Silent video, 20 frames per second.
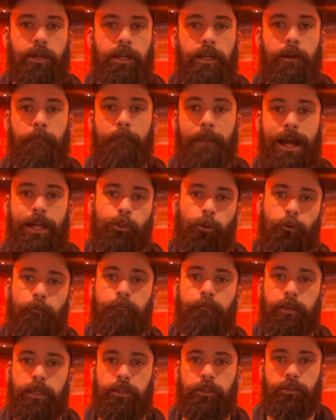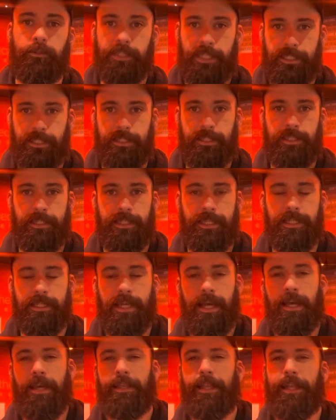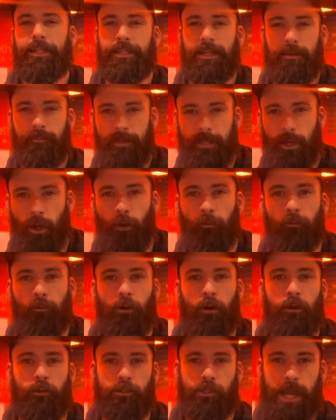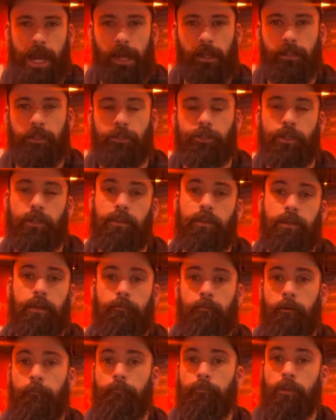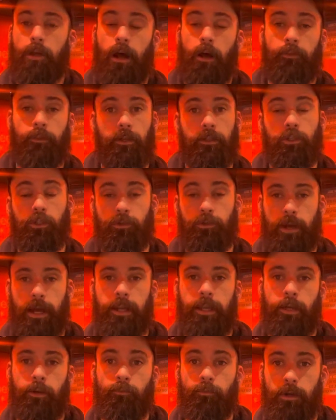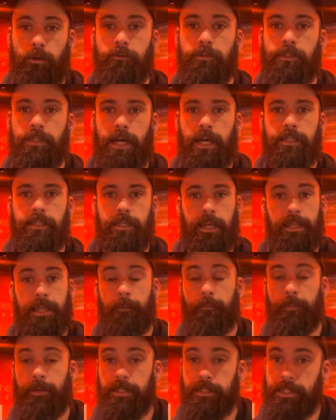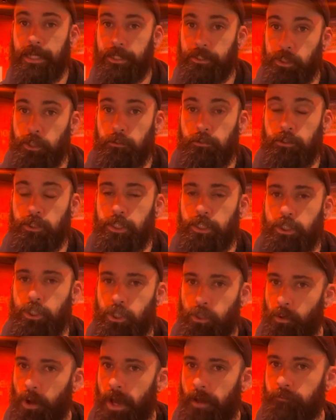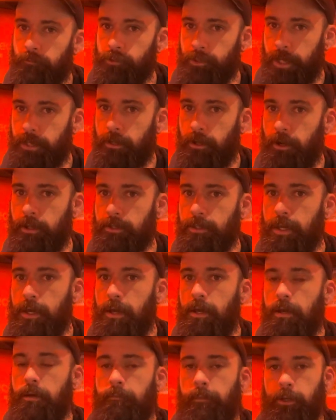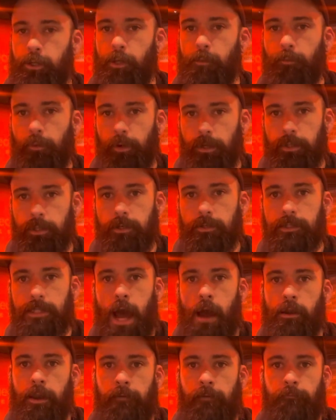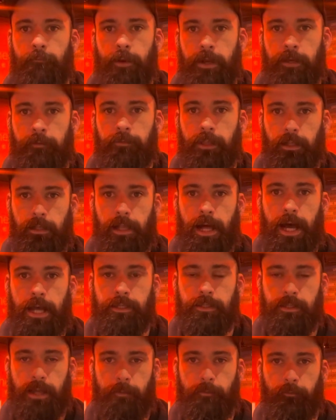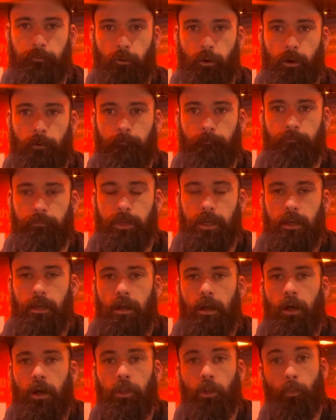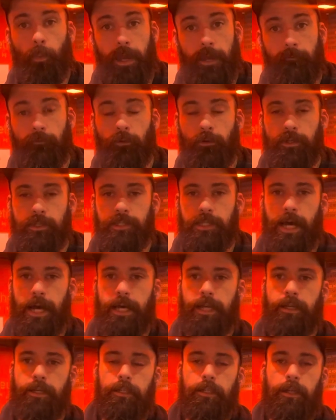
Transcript: to match or beat their distances. That's gonna be the overall challenge and theme on the tread and row side today. That being said, 2Gs do have tread cards. Make sure you print those out and have them ready with the class the night before. On the weight floor side,